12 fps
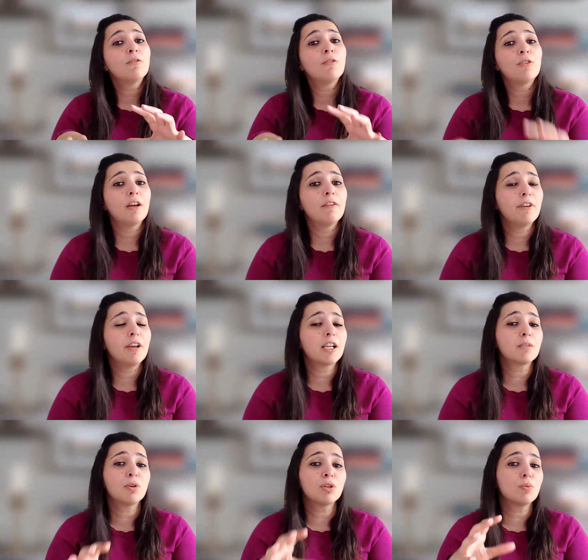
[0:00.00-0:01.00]
important for
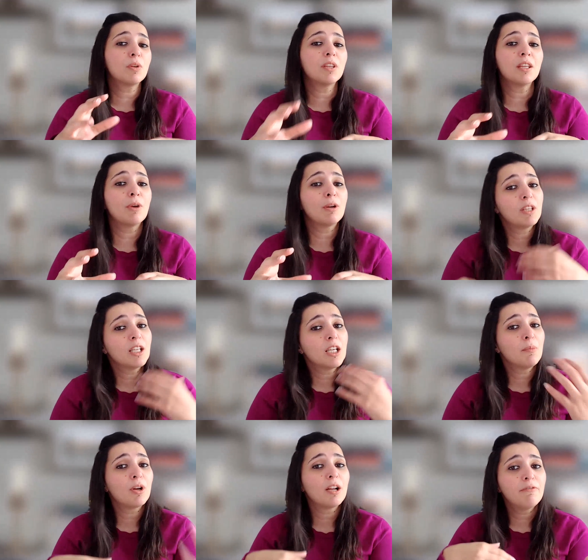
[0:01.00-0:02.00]
FX because when we
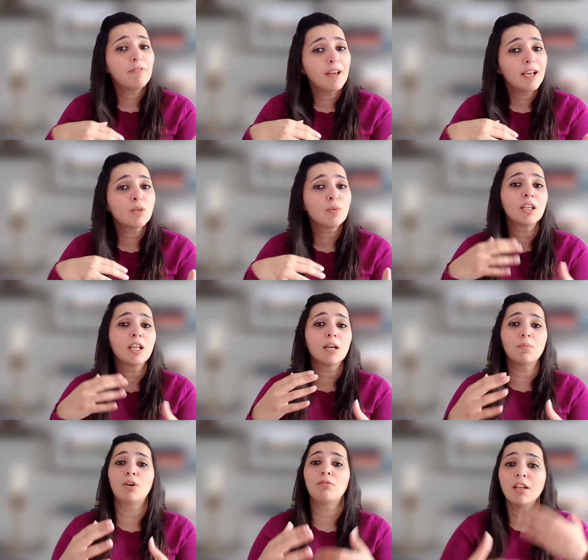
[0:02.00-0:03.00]
think about FX, we think
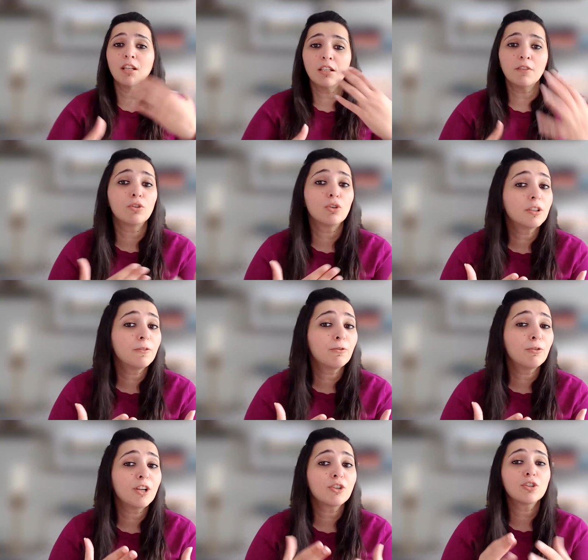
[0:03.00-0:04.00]
about relative growth
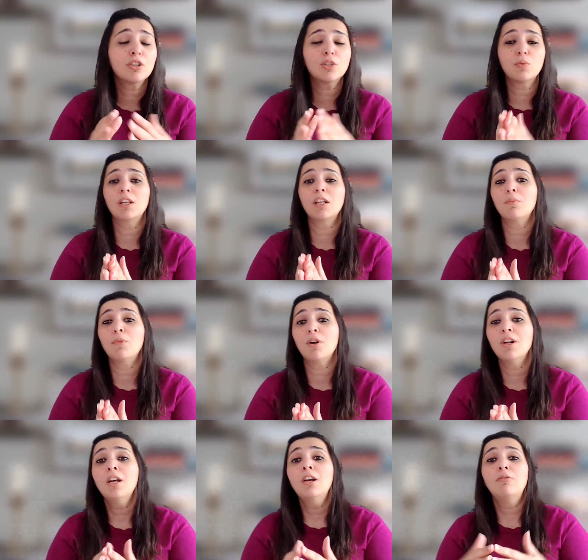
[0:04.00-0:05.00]
differentials, we think
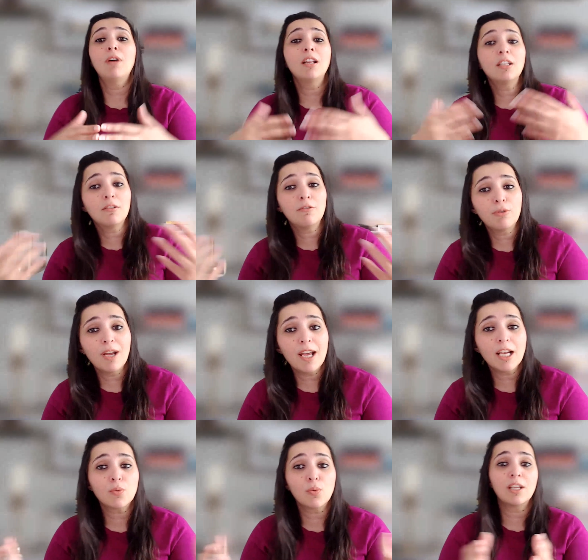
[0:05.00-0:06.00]
about relative
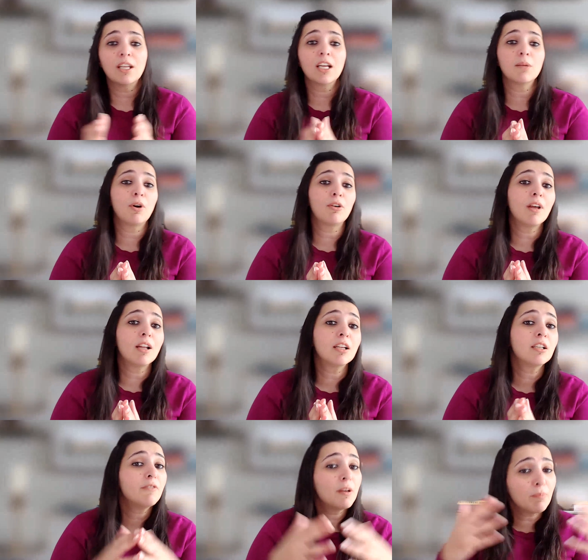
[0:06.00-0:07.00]
rates, we think about
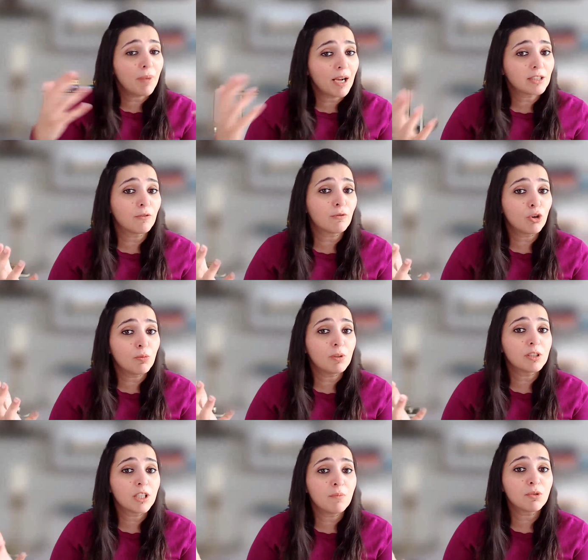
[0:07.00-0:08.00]
relative impacts of
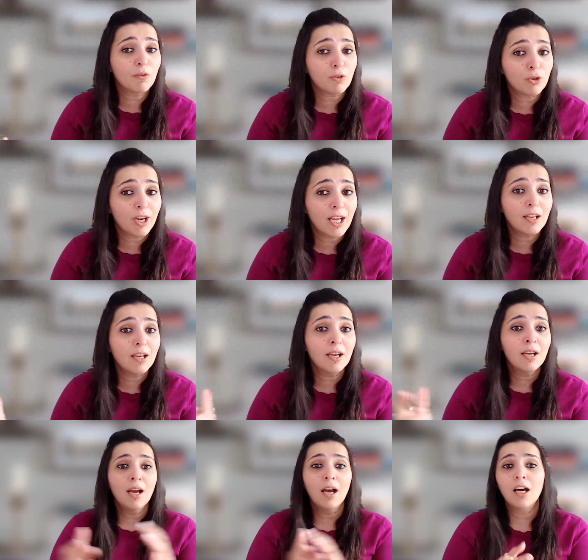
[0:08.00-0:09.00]
global terms of trade.